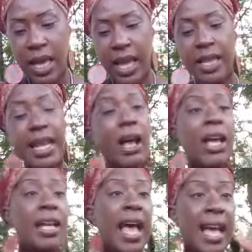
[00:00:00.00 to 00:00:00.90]
and now
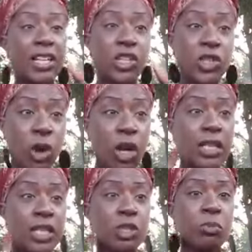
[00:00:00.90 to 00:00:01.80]
and I
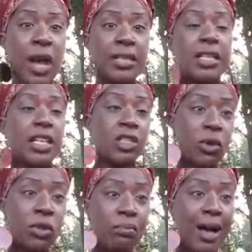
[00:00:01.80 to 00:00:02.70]
started this process
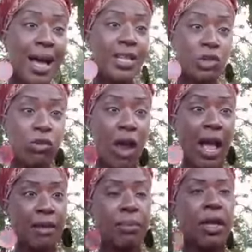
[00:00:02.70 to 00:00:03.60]
with my
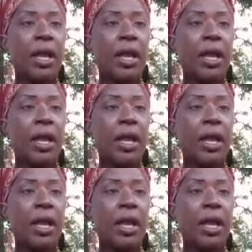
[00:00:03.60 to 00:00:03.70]
tribe.